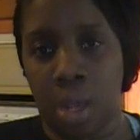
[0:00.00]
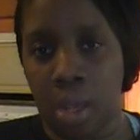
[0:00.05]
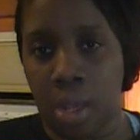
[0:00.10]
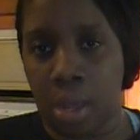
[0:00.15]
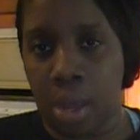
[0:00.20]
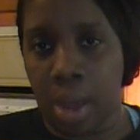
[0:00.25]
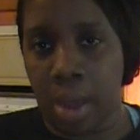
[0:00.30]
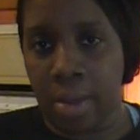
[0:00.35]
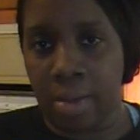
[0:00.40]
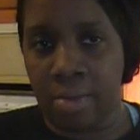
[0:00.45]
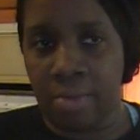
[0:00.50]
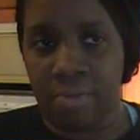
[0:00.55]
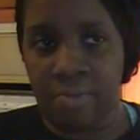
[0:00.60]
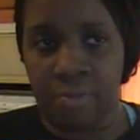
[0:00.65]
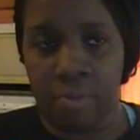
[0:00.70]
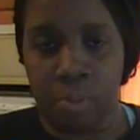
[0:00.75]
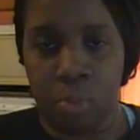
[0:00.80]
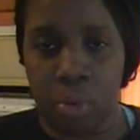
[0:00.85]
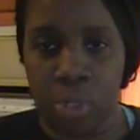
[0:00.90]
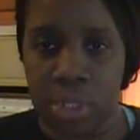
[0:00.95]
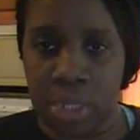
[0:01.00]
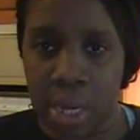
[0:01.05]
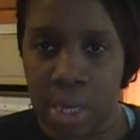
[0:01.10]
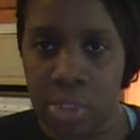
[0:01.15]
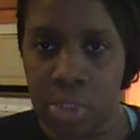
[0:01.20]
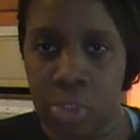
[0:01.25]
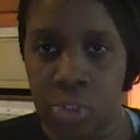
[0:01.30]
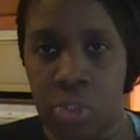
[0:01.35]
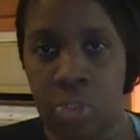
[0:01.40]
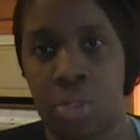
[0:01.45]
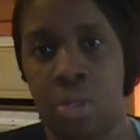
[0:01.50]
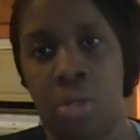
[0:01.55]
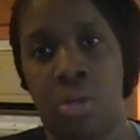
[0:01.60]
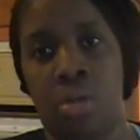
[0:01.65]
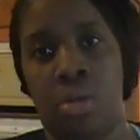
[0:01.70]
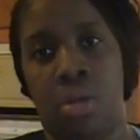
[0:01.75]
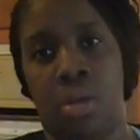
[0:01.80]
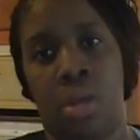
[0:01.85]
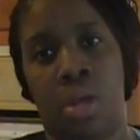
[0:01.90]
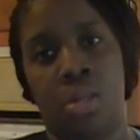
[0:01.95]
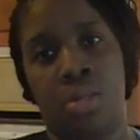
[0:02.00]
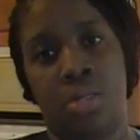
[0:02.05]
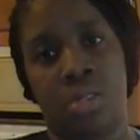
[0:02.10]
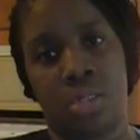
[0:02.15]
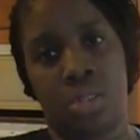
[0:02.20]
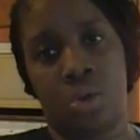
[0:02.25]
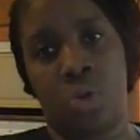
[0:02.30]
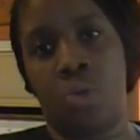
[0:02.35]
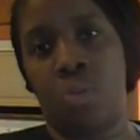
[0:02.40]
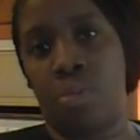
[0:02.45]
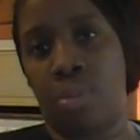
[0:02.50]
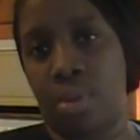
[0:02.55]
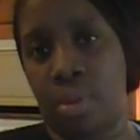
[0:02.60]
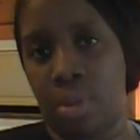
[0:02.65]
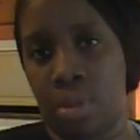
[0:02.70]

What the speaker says: kind of more textured look in the soap,